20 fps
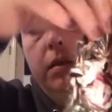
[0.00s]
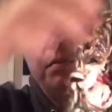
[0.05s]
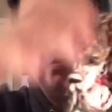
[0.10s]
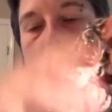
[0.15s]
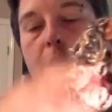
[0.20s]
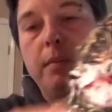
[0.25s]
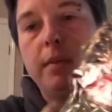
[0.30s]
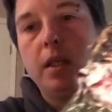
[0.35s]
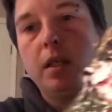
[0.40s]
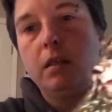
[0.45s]

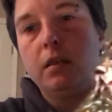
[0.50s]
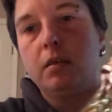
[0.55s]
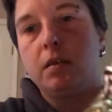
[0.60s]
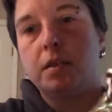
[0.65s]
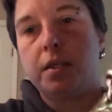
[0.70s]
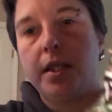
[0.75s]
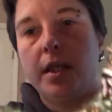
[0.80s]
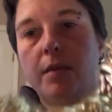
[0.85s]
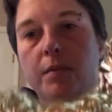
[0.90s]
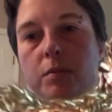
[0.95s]
Maybe,
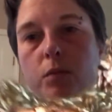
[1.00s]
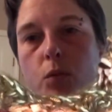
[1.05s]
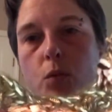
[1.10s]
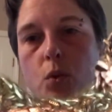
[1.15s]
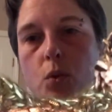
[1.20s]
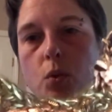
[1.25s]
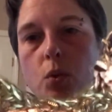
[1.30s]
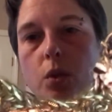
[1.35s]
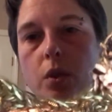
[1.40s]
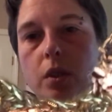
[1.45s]
see,
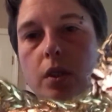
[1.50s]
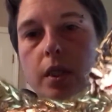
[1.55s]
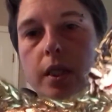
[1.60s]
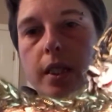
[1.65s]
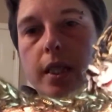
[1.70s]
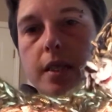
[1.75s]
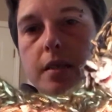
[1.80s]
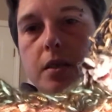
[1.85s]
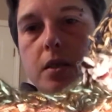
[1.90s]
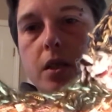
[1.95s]
ooh, look
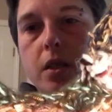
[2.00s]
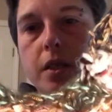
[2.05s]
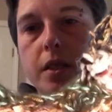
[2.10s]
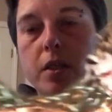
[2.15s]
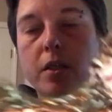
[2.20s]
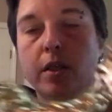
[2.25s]
at that, started the